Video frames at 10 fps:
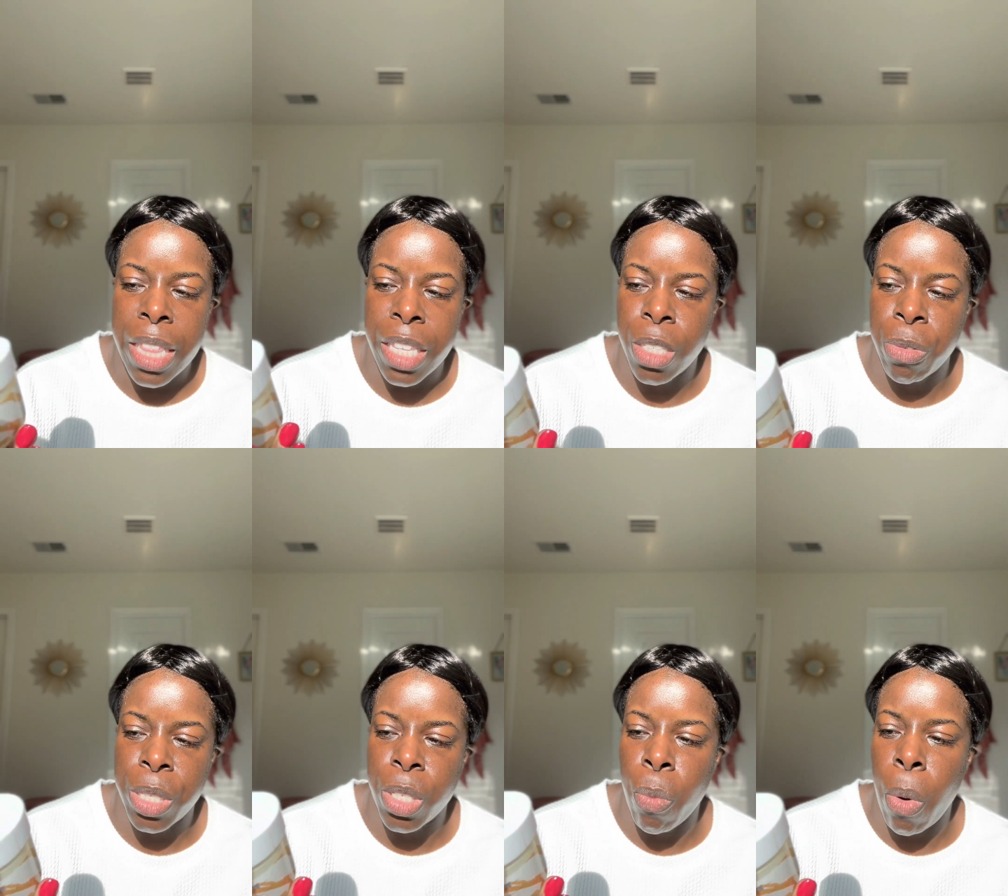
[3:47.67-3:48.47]
This is the
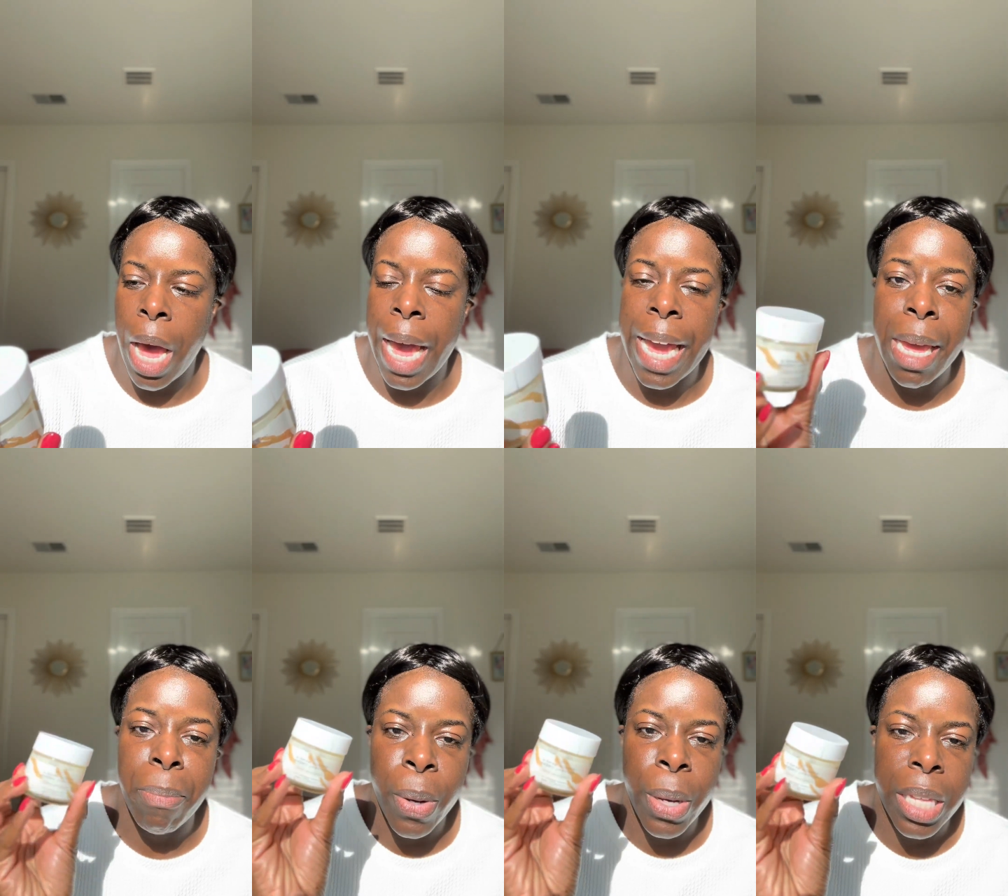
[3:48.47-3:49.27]
reason why I
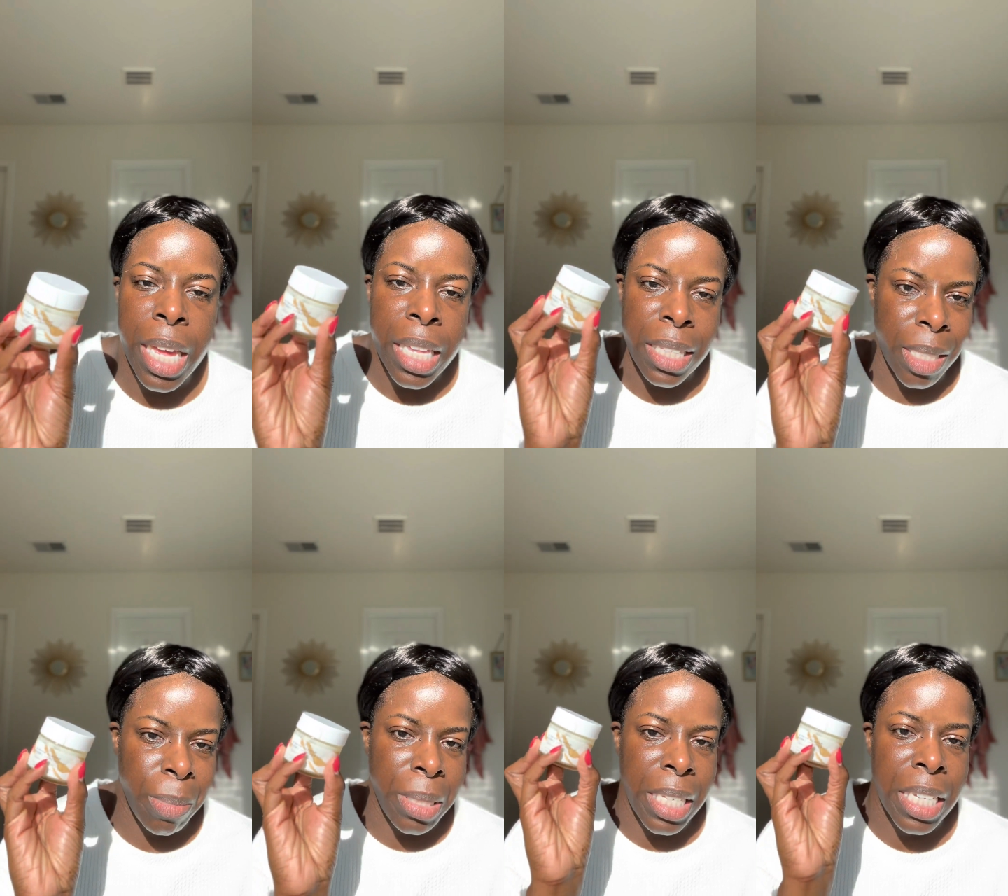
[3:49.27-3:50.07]
put
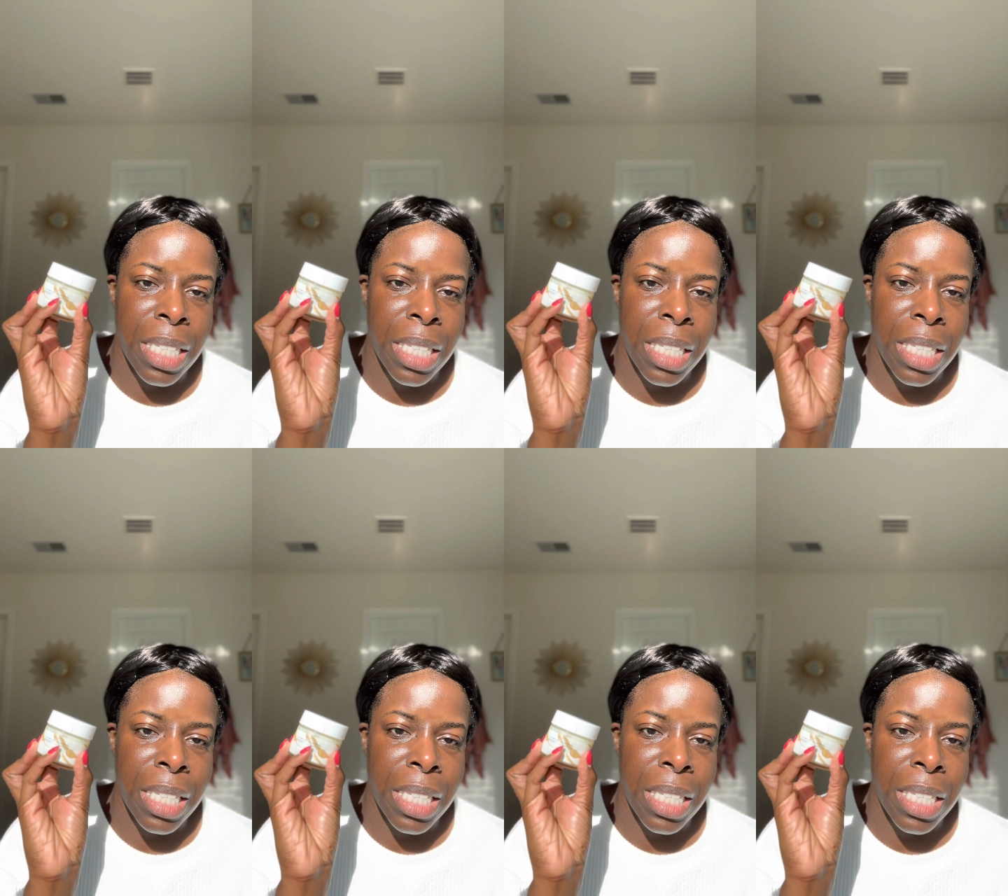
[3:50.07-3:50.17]
CBD